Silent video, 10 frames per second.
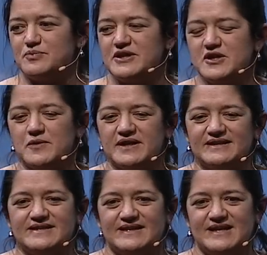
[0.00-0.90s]
pretty
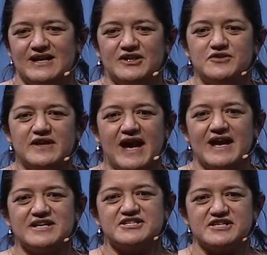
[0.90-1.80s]
quickly that you
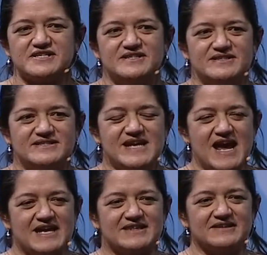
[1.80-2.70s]
can't just
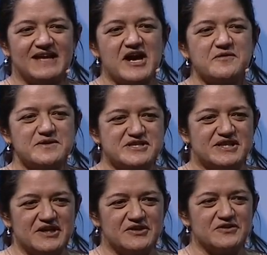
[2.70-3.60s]
take the language
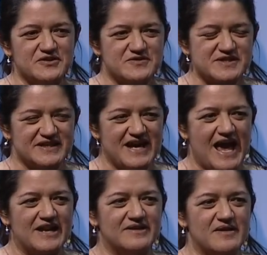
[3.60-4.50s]
that you're using
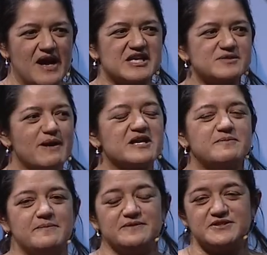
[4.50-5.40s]
and expect
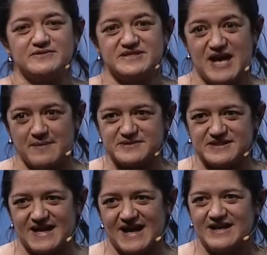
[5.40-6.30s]
people to adapt to
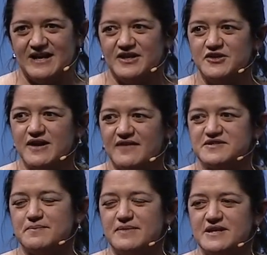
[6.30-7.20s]
that. You have
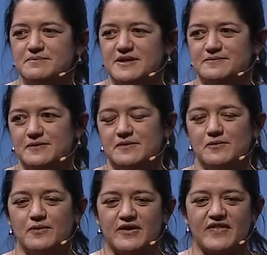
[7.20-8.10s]
to meet
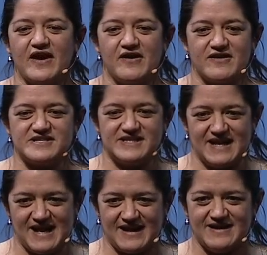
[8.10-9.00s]
people where they are
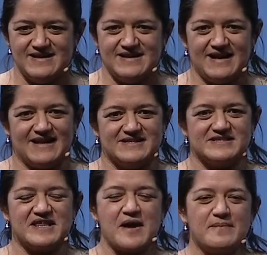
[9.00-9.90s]
today. And
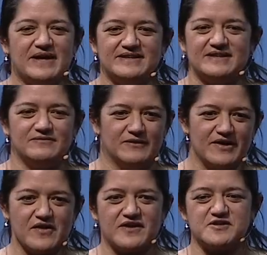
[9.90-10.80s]
so that meant that one
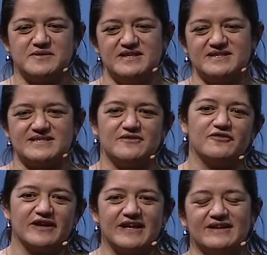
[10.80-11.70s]
of the things we did is say,
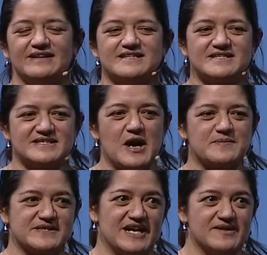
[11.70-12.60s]
forget it, let's
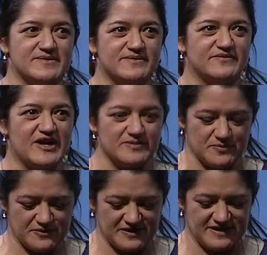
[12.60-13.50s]
stop saying minimum viable
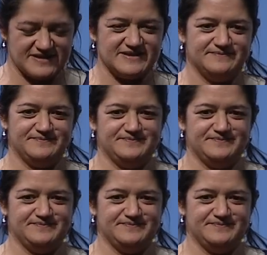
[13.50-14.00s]
product.